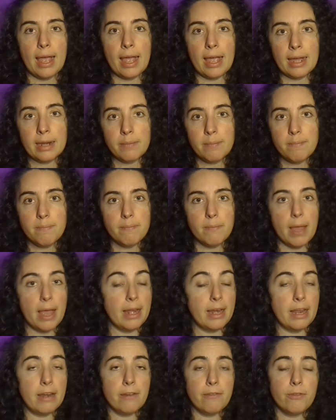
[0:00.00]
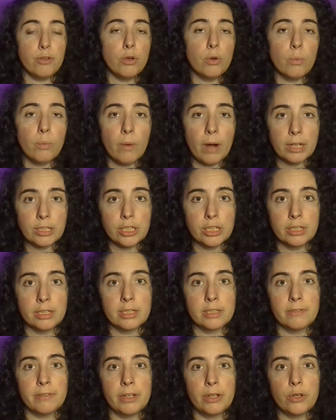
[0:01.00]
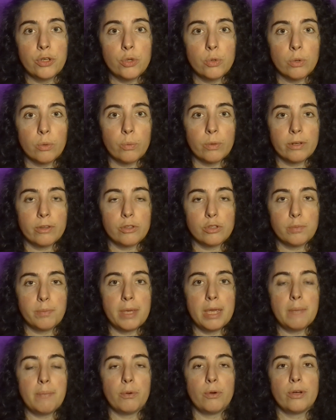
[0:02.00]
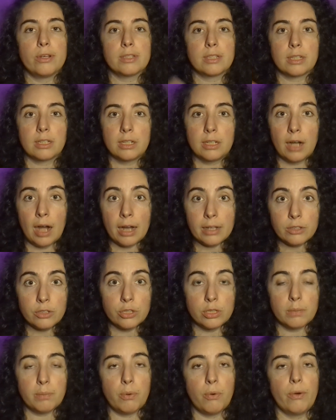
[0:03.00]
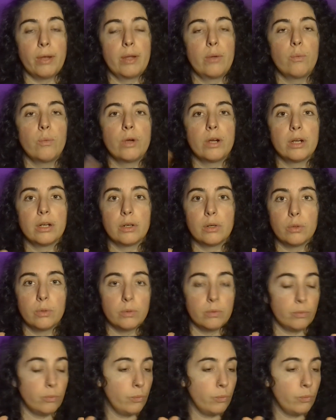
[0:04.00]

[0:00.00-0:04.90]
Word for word: And, and, and if you're watching this video, you are one of those people who has gotten to the point where,